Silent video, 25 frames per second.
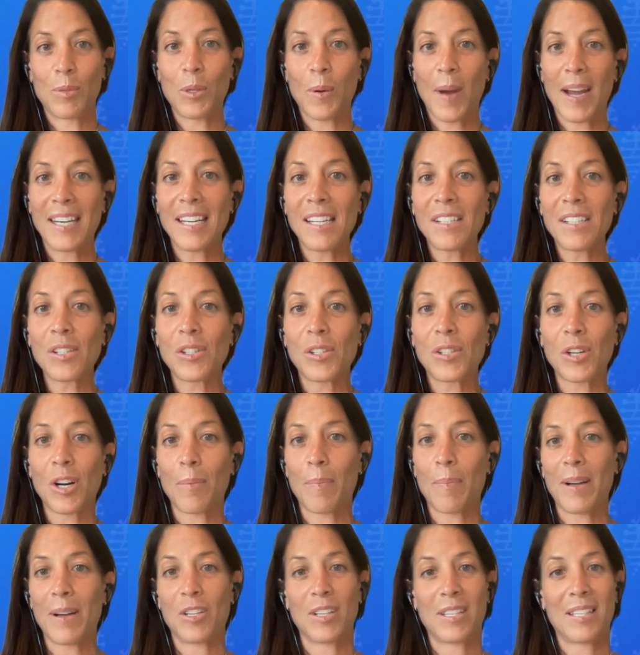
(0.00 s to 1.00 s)
So I need to
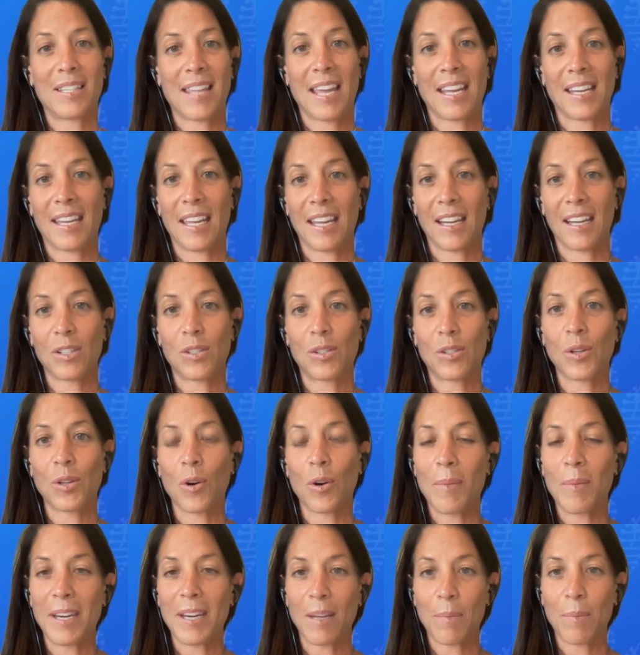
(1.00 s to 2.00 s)
start by just thanking
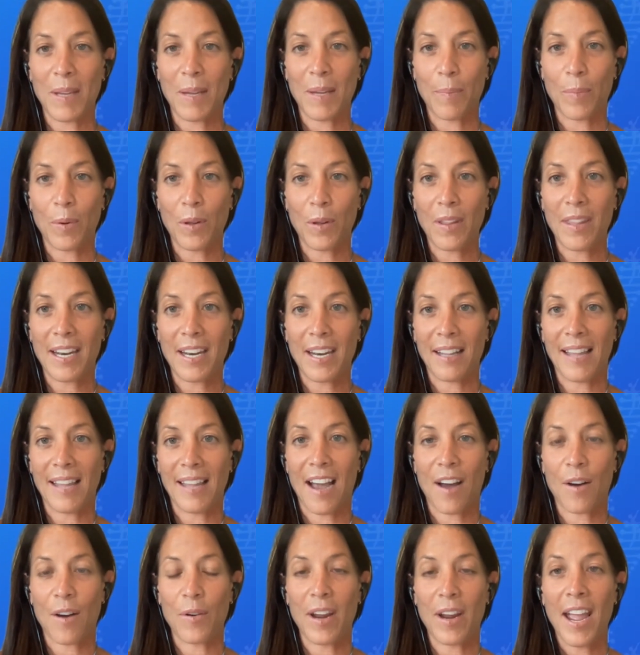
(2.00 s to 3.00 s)
so many people that
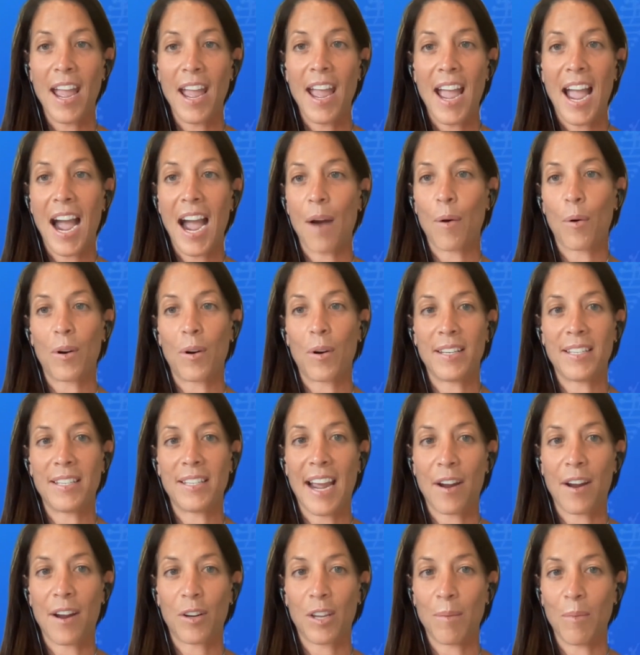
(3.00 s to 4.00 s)
allowed our
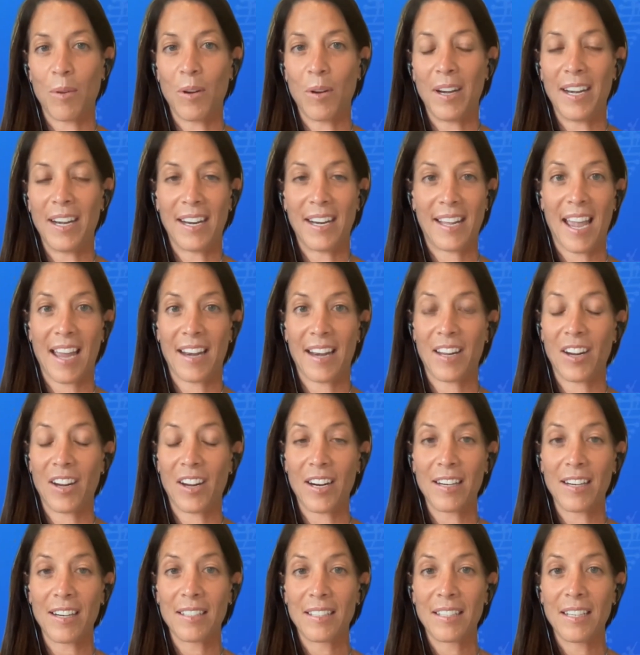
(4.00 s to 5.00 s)
entire community to get
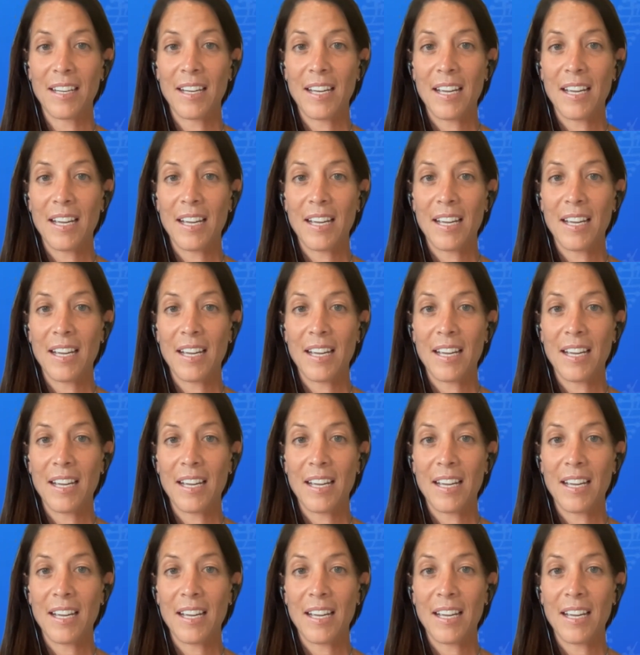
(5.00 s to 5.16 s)
here.